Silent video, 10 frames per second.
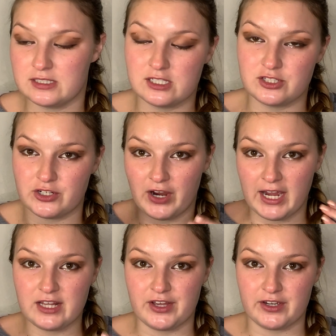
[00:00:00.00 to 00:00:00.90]
is her
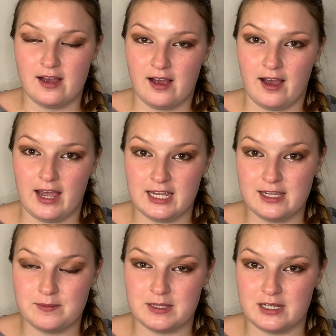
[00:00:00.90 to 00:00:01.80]
eye look. I
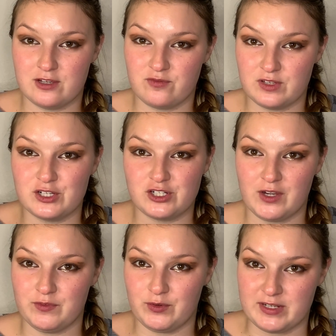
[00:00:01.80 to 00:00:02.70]
am gonna finish
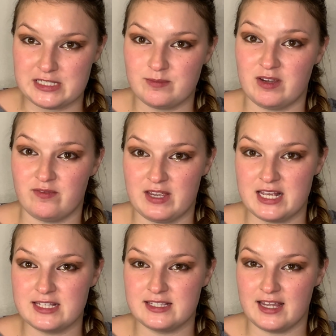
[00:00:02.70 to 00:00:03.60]
off the rest of my
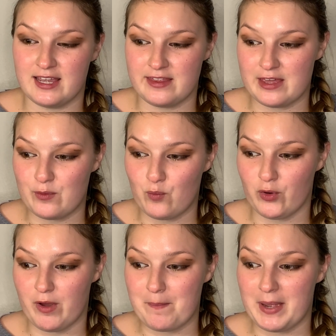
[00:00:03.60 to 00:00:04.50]
face and then we'll
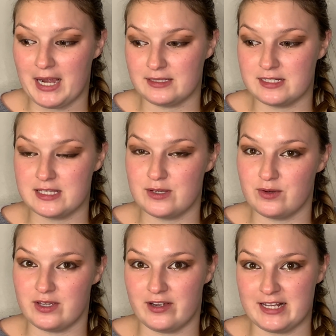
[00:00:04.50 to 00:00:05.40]
come back to see what
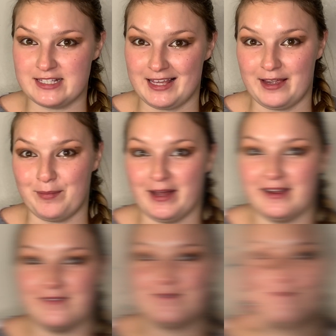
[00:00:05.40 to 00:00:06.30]
you guys think about
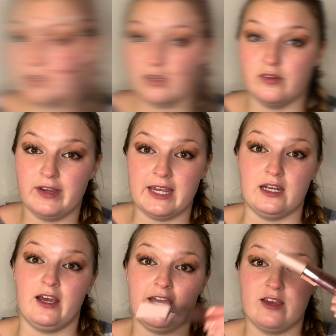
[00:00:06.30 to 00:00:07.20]
it. All right,
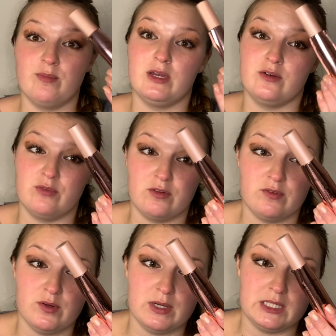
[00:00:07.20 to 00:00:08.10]
I have been
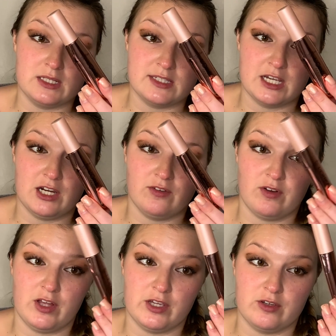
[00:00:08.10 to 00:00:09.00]
reviewing this Air
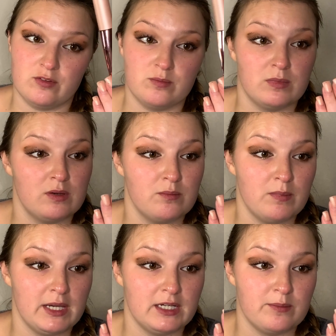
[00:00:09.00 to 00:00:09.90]
Volume
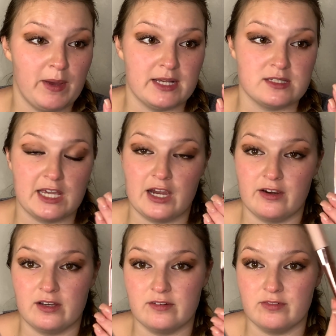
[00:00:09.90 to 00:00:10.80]
Mega
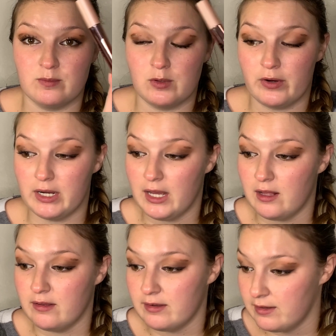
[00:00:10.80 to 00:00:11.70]
Mascara from
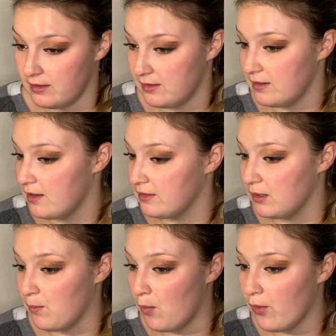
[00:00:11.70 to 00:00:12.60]
L'Oreal, and
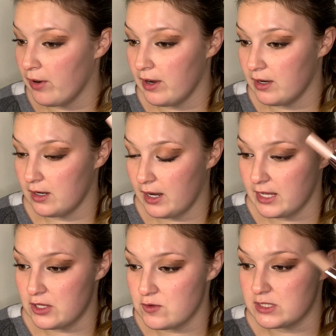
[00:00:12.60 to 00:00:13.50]
the more I
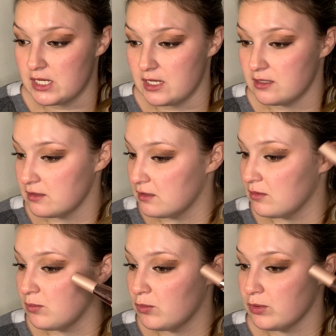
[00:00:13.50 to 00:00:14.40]
use it, the
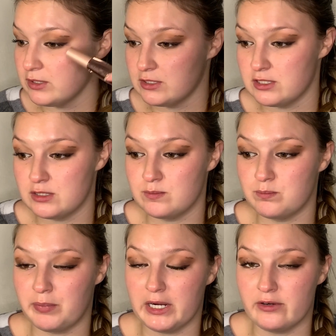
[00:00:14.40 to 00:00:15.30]
more
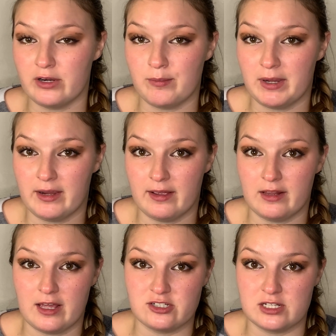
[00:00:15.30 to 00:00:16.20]
spidery my
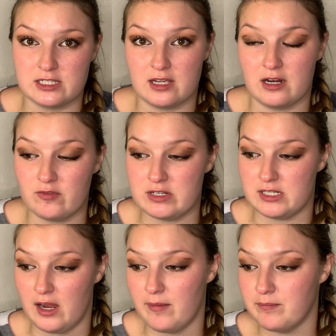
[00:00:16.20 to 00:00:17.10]
eyelashes get every
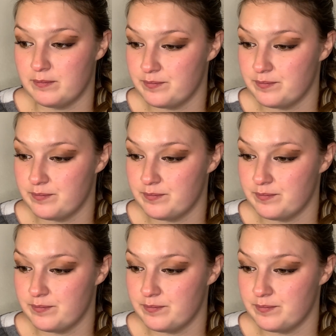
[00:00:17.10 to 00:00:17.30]
time.